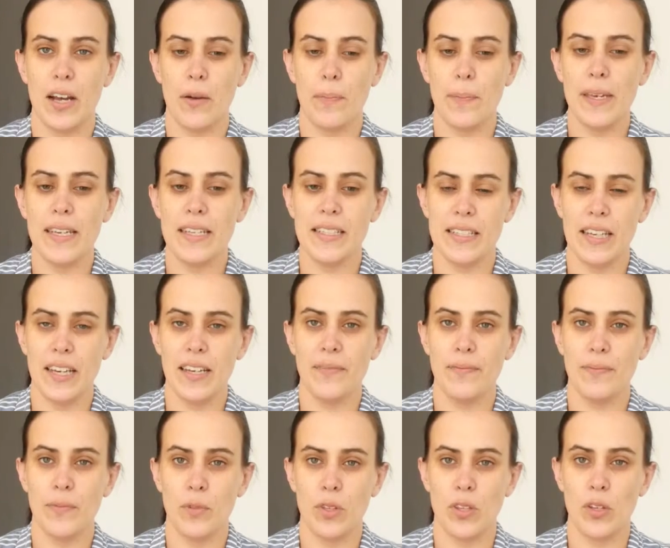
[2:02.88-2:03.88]
Peter,
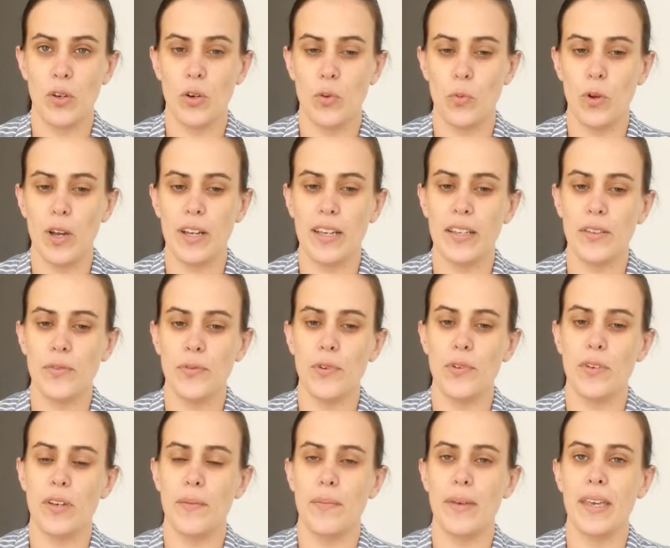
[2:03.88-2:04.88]
with God working through
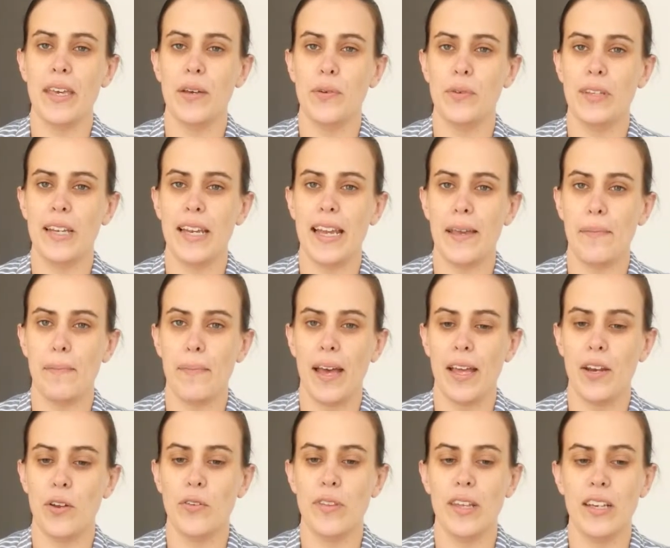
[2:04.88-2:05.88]
him, healed the lame man
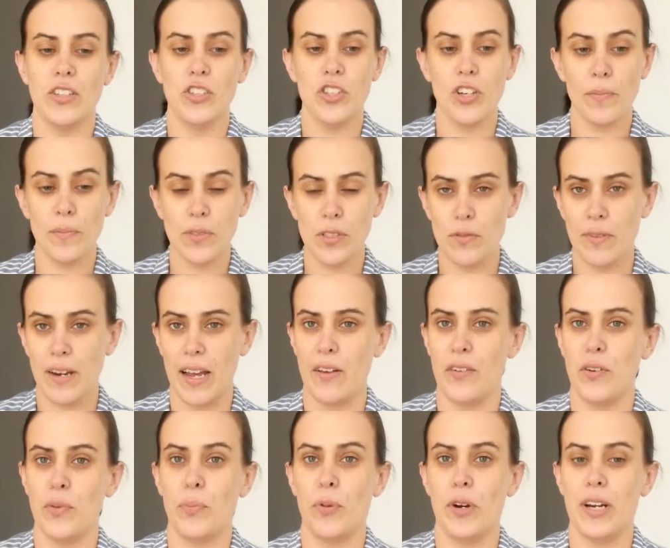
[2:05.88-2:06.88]
who then jumped
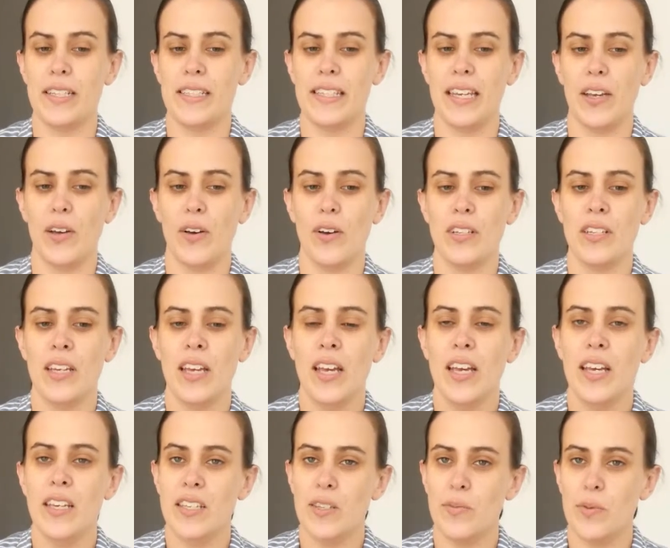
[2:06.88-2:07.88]
around praising God.
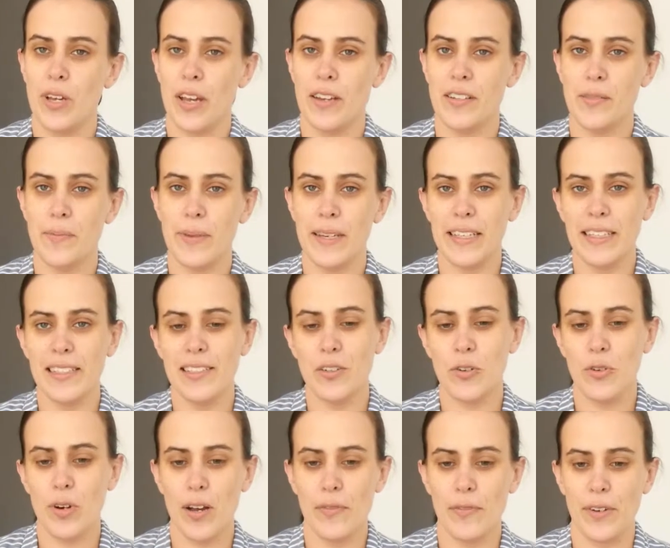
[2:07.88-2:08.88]
So we're going to make a little
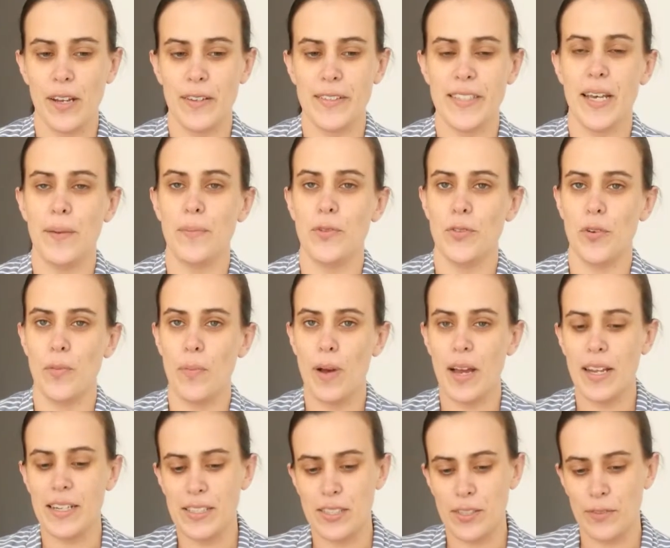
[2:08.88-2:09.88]
craft now to help to
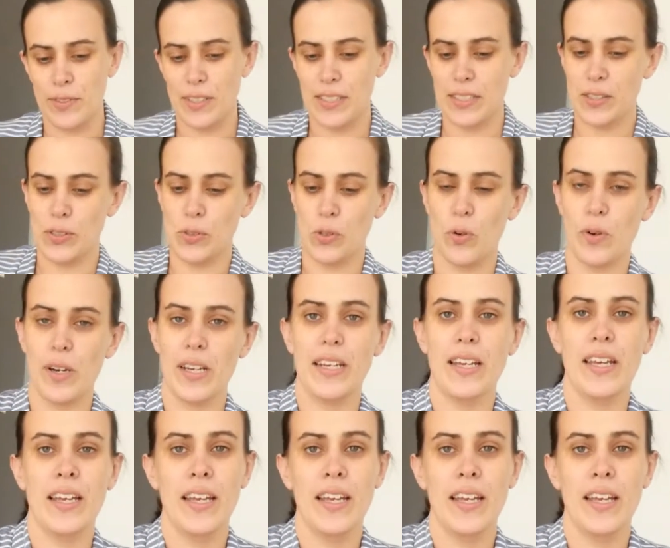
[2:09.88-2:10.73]
remind us of this story.